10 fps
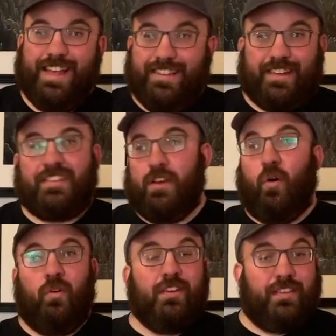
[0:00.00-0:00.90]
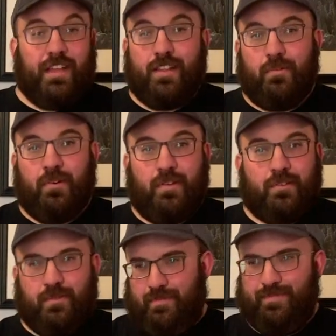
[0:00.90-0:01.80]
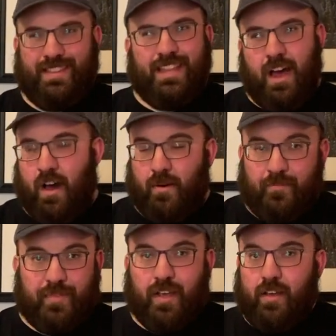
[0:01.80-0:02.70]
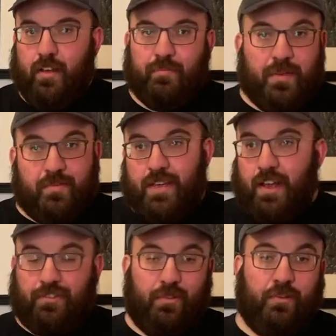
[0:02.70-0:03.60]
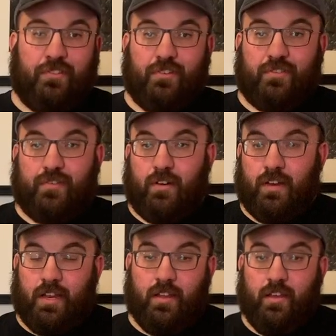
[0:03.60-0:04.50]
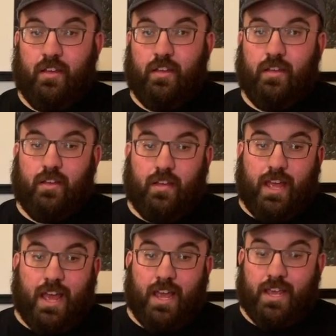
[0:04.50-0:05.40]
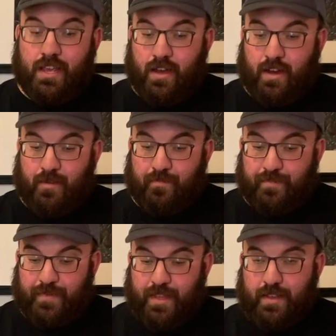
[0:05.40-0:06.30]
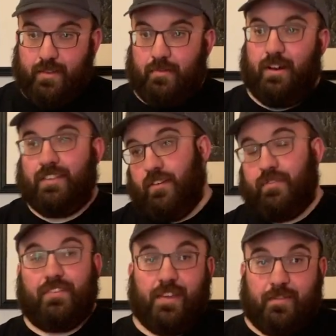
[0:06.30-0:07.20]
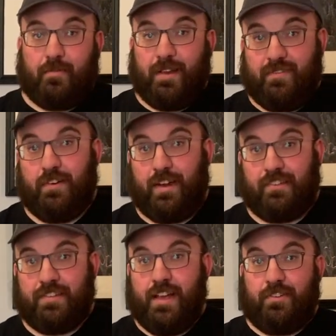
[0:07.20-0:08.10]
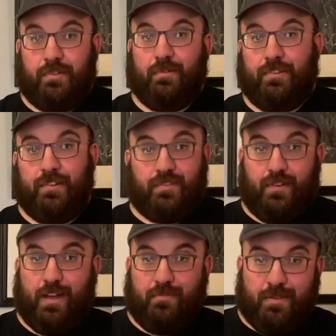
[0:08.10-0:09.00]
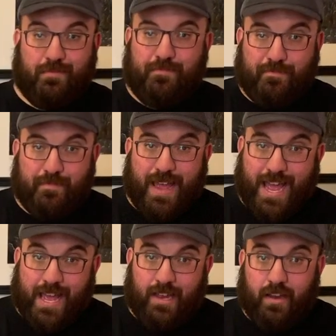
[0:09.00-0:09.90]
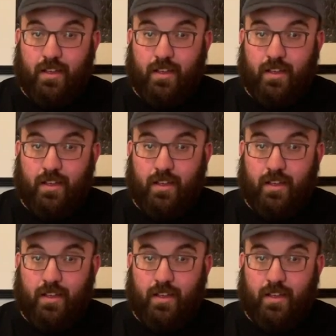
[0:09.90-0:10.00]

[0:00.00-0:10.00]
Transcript: Is that the only thing that works? No. PPS will work just fine. I'd love to say a Springfield XDS will work just fine, but meh.